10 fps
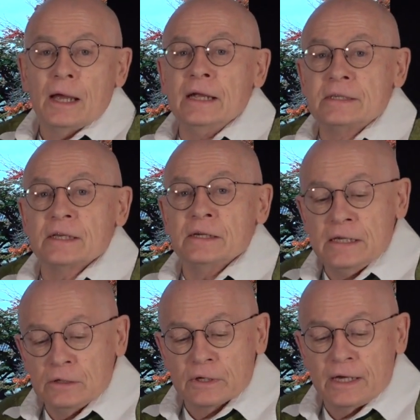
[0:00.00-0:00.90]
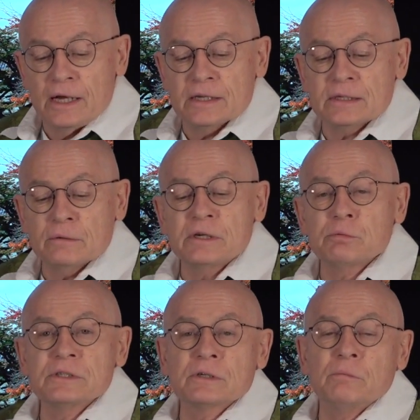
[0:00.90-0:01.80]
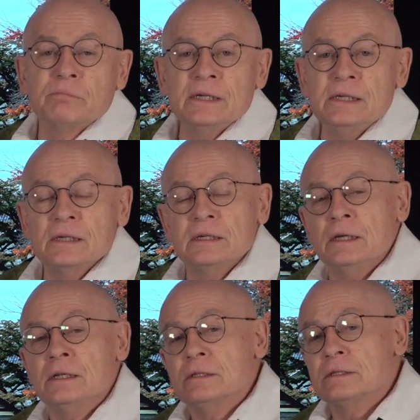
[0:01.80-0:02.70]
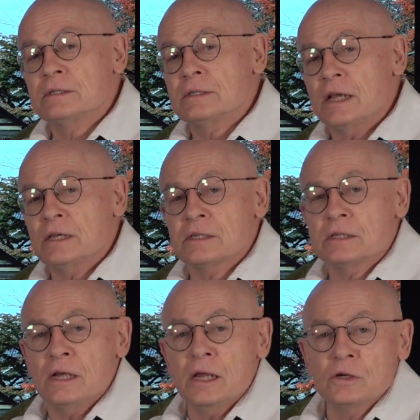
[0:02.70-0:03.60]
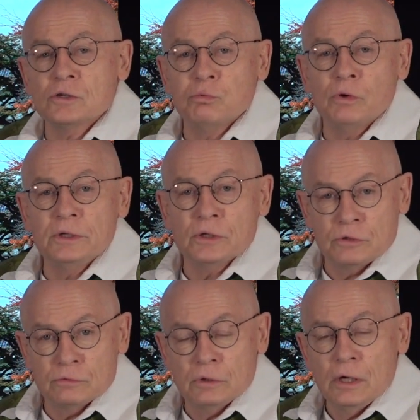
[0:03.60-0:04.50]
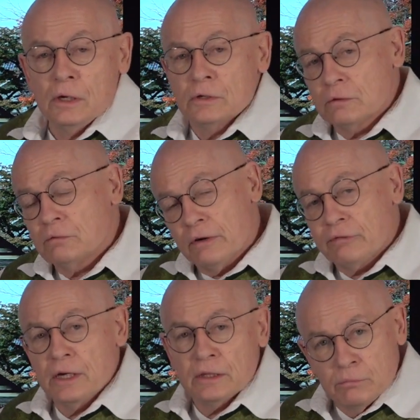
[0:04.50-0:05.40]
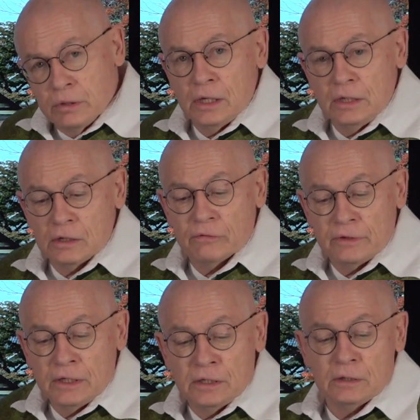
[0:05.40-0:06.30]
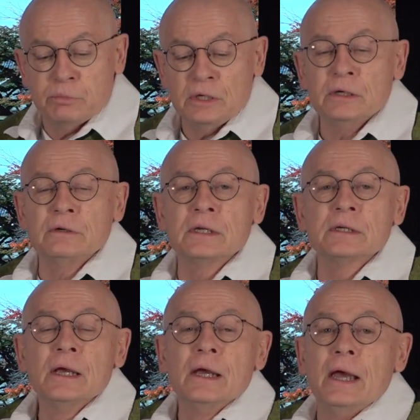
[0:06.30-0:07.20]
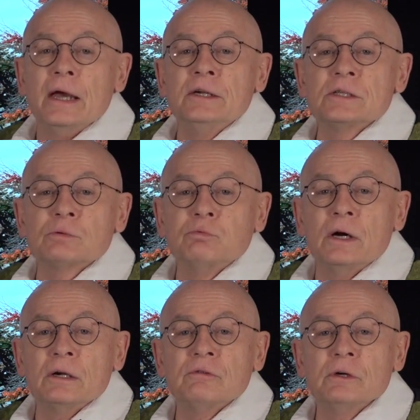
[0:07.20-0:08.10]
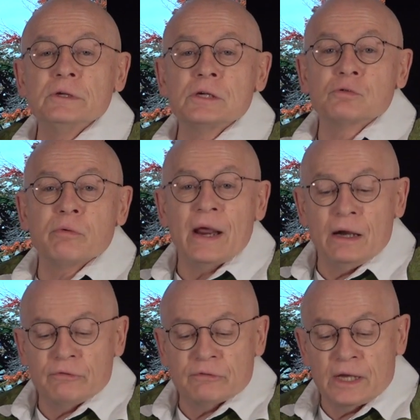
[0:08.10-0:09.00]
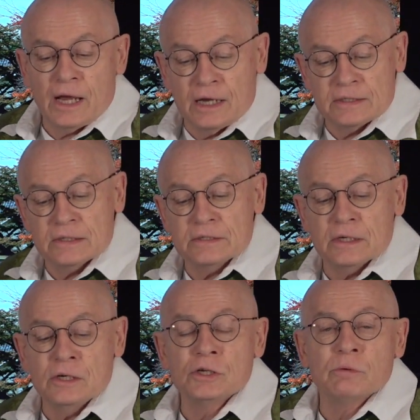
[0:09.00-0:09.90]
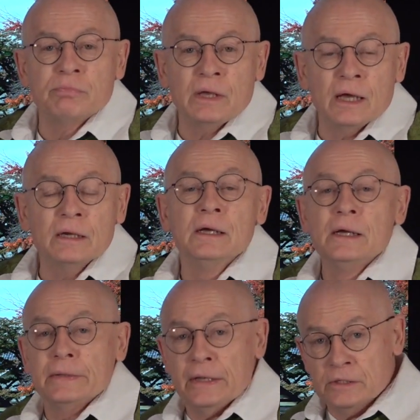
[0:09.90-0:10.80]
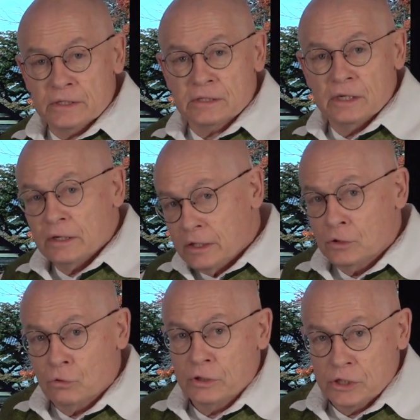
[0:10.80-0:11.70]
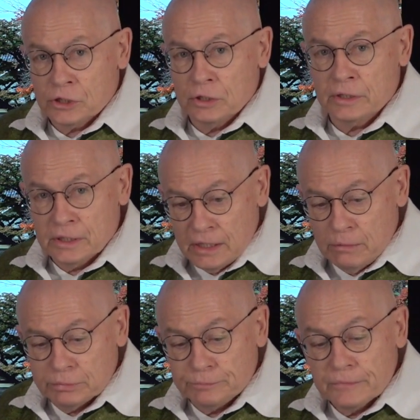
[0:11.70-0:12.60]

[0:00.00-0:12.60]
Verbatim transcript: It's a Nido castle which was completed in 1622, so roughly at the beginning of the Edo period, and it's one of only 12 castles in Japan that is still in original keep,